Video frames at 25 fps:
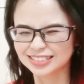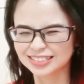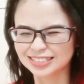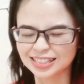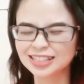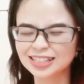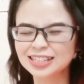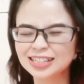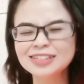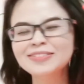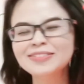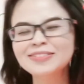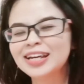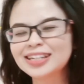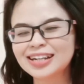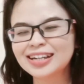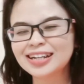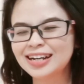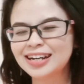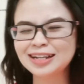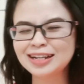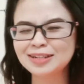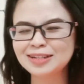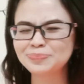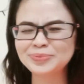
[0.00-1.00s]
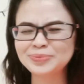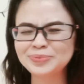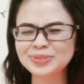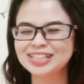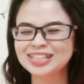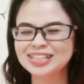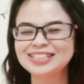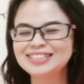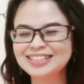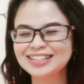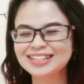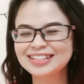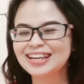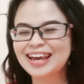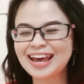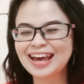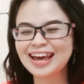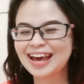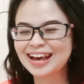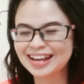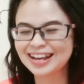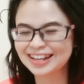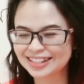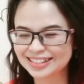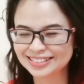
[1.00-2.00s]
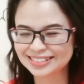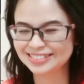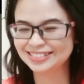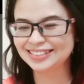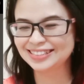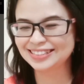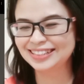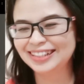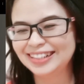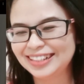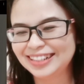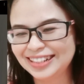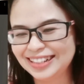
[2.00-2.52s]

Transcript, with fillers: Oh my god, BTS.